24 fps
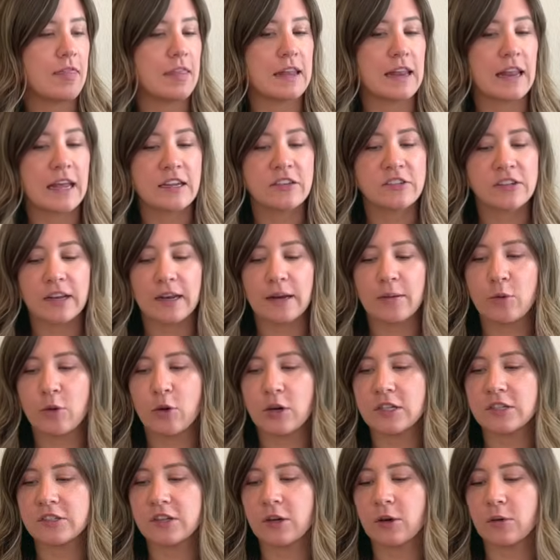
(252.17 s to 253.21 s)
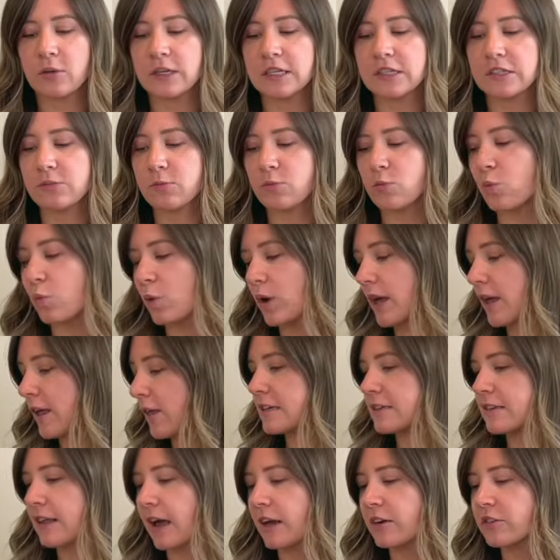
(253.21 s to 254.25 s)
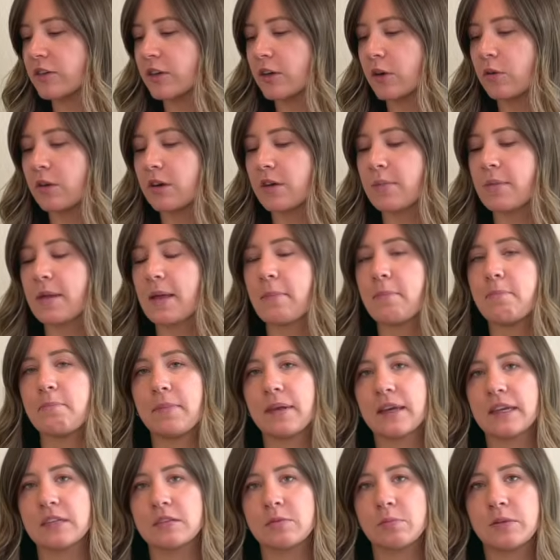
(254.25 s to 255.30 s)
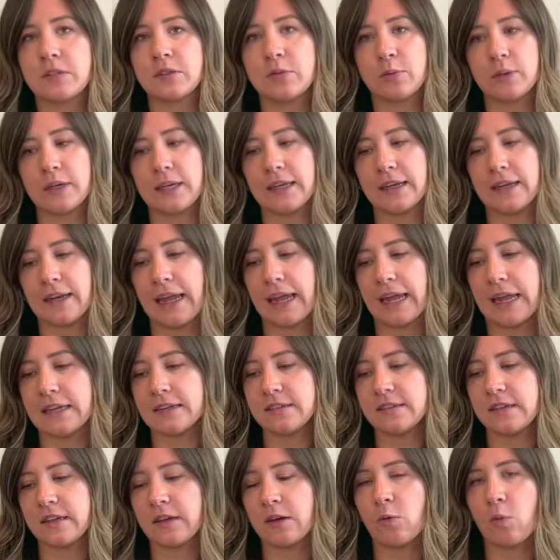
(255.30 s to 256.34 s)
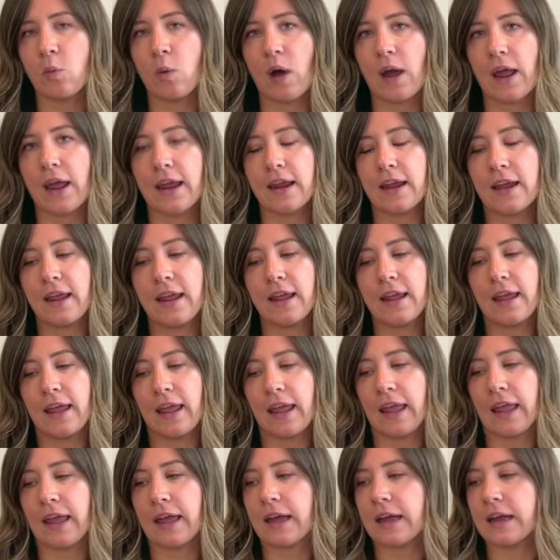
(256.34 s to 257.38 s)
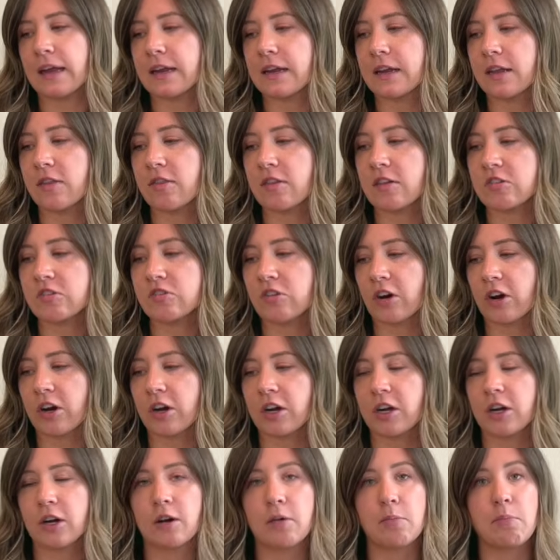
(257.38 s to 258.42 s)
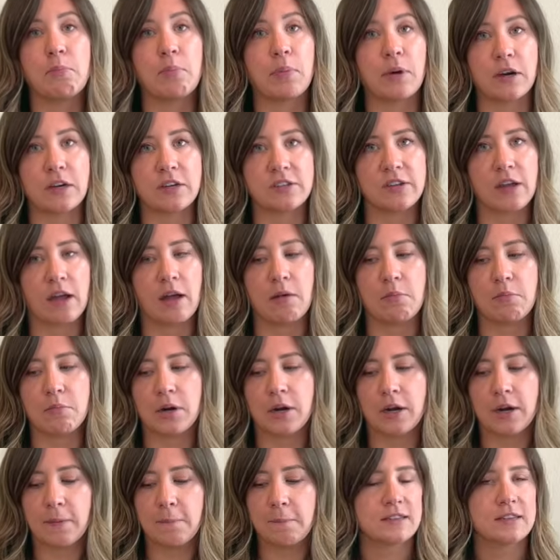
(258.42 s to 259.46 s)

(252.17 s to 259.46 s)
The next shade I'm going to go in with is actually going to be a mix between antique white and the darker burnt umber.